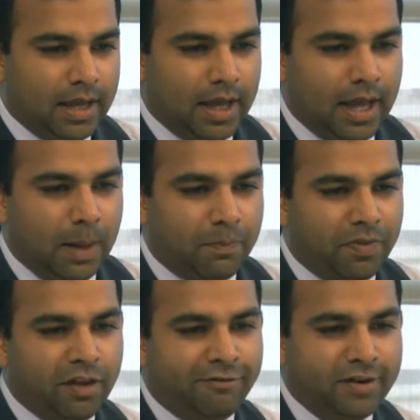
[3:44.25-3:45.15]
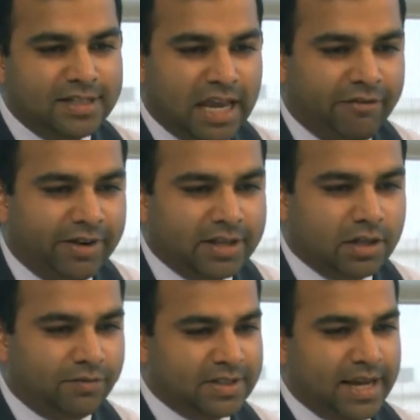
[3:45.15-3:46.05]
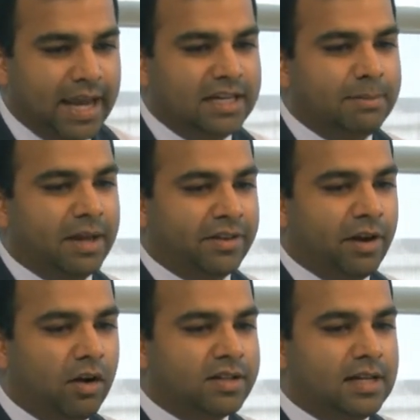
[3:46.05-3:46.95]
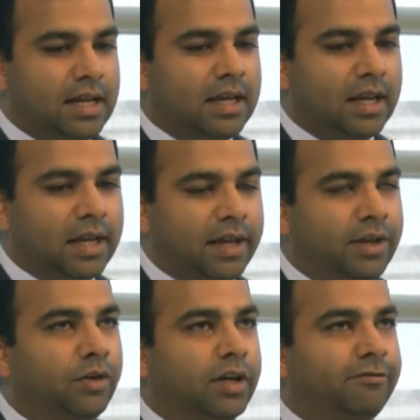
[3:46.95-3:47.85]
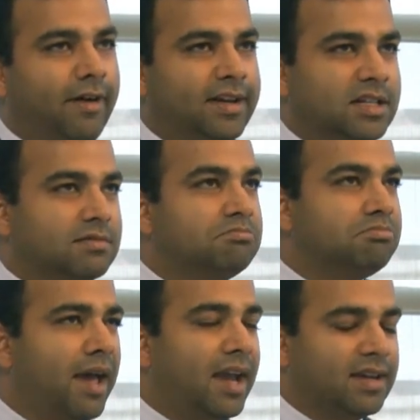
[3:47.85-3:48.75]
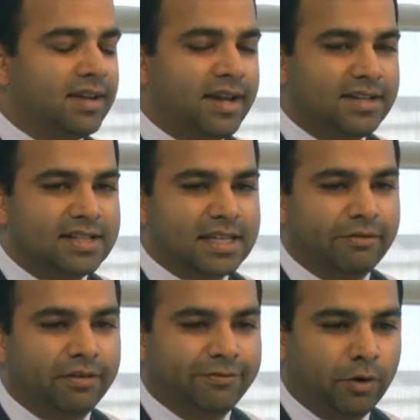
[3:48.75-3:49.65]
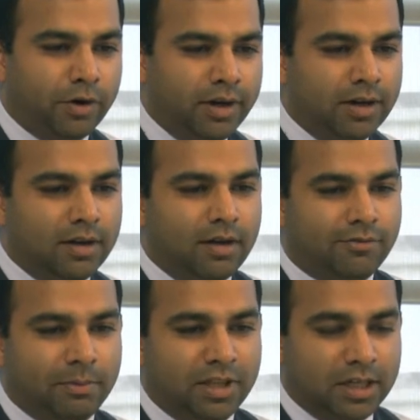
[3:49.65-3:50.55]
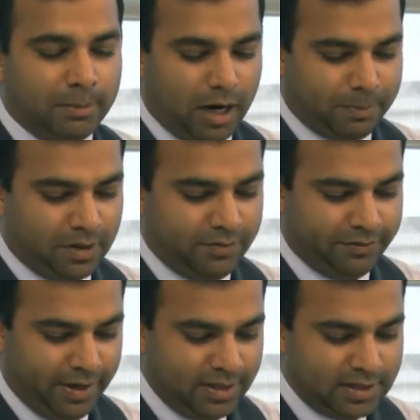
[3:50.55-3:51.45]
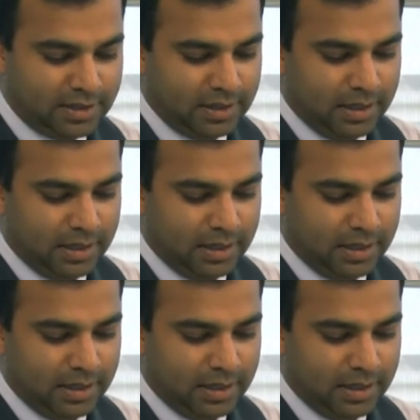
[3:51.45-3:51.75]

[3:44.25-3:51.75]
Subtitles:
The first evidence of this 8D methodology, you can find it back in 1974 from the Department of Defense,